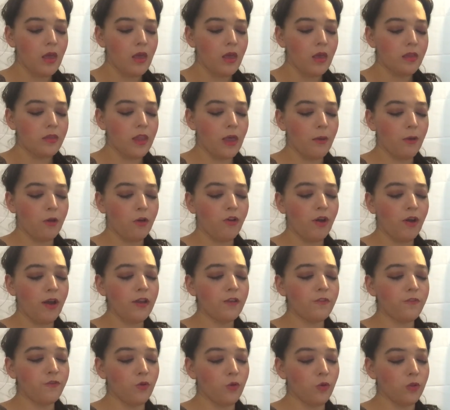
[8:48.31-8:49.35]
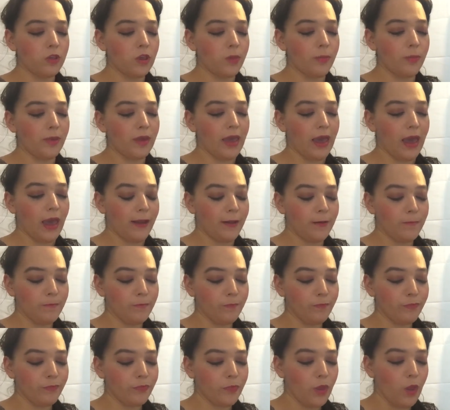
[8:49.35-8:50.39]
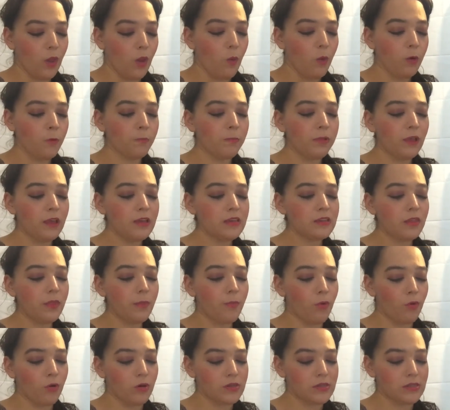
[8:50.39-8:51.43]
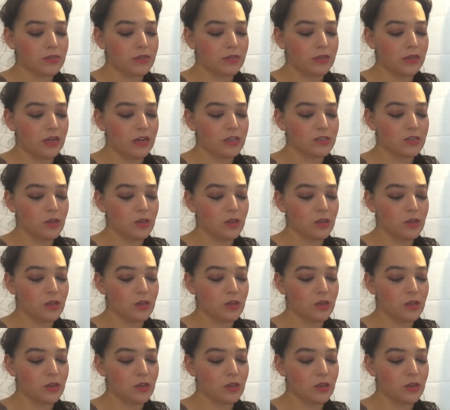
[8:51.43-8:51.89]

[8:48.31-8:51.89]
Now a great fool, he began, would place the poison in his